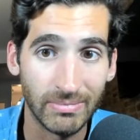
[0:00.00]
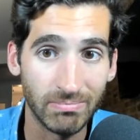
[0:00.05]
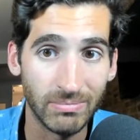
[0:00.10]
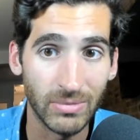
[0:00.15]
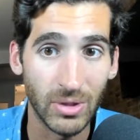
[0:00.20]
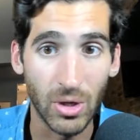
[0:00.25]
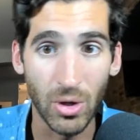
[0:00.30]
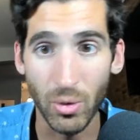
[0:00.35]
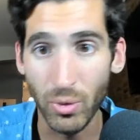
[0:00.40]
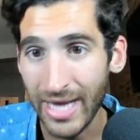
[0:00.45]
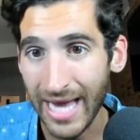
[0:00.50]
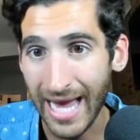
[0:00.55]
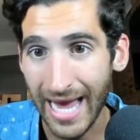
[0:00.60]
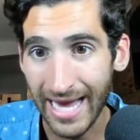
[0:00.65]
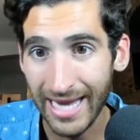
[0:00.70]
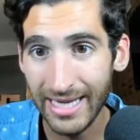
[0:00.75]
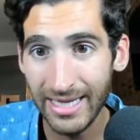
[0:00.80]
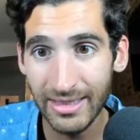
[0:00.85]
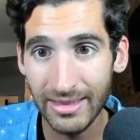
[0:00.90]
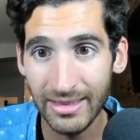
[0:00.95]

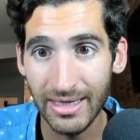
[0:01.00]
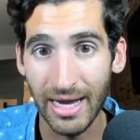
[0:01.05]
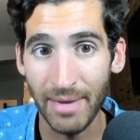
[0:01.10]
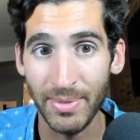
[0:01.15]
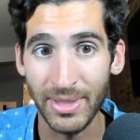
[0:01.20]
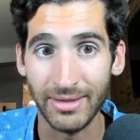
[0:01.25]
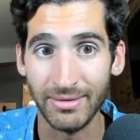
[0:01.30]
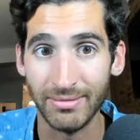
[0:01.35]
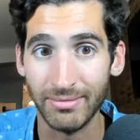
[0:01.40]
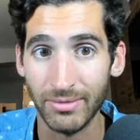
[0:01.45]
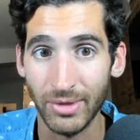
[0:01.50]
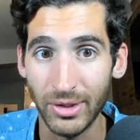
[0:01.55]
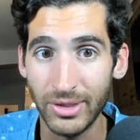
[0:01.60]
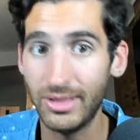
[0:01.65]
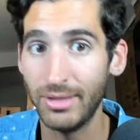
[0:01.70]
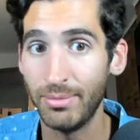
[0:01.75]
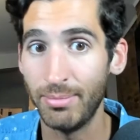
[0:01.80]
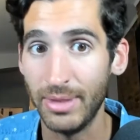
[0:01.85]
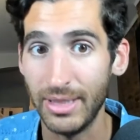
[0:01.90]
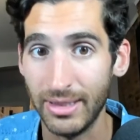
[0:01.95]
Okay. I mean, looks
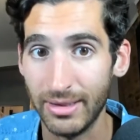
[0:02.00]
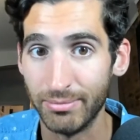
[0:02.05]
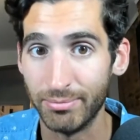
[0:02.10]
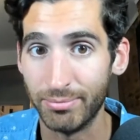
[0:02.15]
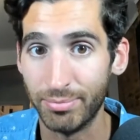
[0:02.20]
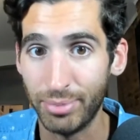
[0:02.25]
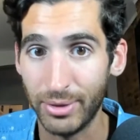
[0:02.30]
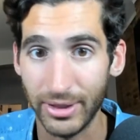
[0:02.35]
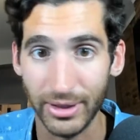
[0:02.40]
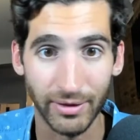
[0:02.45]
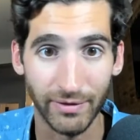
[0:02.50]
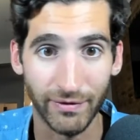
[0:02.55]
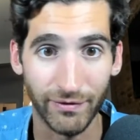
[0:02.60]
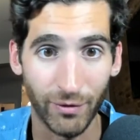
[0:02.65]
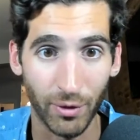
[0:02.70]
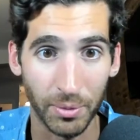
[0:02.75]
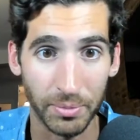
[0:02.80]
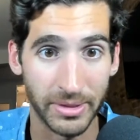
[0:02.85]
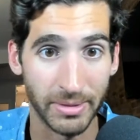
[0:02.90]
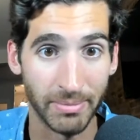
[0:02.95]
to be in pretty good
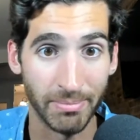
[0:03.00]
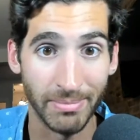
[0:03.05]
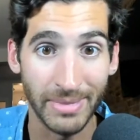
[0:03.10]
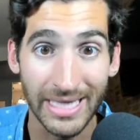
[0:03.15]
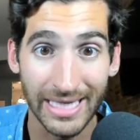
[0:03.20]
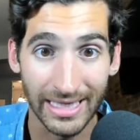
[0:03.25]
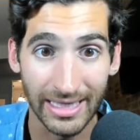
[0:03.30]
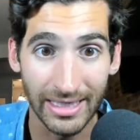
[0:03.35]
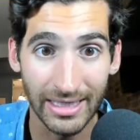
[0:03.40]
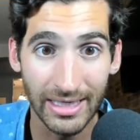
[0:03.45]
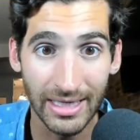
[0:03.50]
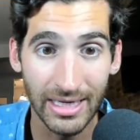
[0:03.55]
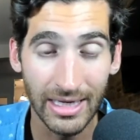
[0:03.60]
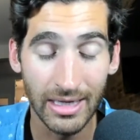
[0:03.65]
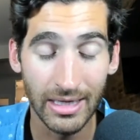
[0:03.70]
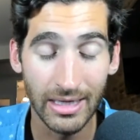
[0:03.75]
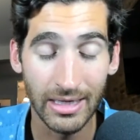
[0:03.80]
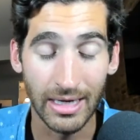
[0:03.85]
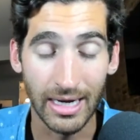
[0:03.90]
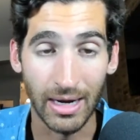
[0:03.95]
form to me.
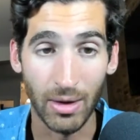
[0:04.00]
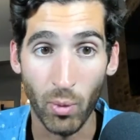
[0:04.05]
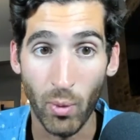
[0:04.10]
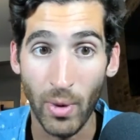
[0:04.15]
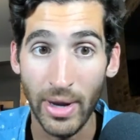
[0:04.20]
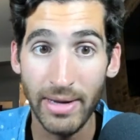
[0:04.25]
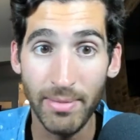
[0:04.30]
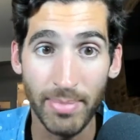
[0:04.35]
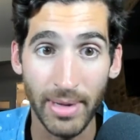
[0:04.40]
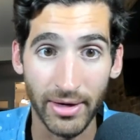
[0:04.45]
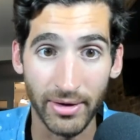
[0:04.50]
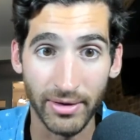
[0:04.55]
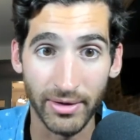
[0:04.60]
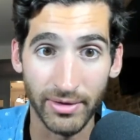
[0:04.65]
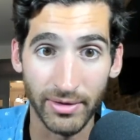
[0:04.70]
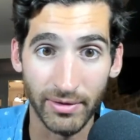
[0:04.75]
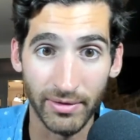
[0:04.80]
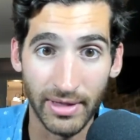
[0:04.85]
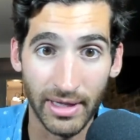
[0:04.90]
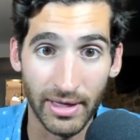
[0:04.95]
Way better
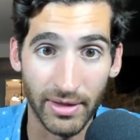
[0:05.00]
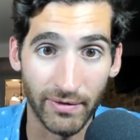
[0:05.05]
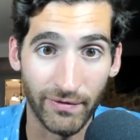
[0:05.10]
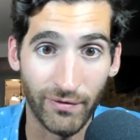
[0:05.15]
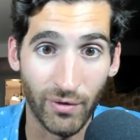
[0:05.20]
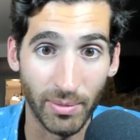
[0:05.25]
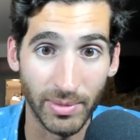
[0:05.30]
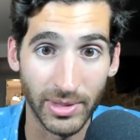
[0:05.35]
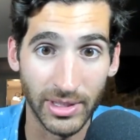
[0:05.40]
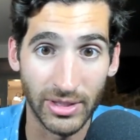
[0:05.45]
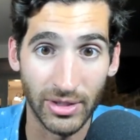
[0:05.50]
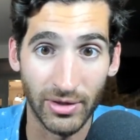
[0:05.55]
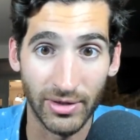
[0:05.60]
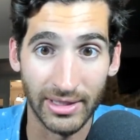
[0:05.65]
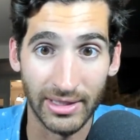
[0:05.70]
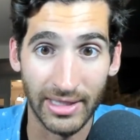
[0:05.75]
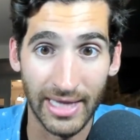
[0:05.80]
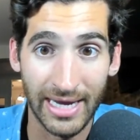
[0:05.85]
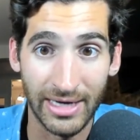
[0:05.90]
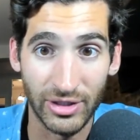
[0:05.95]
than the form he started
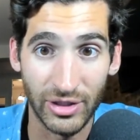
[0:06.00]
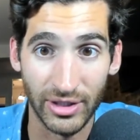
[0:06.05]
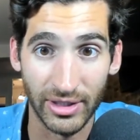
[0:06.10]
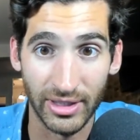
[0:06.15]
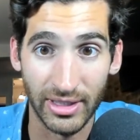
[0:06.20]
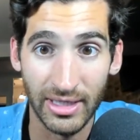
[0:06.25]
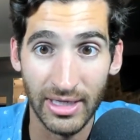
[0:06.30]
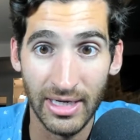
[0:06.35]
last year.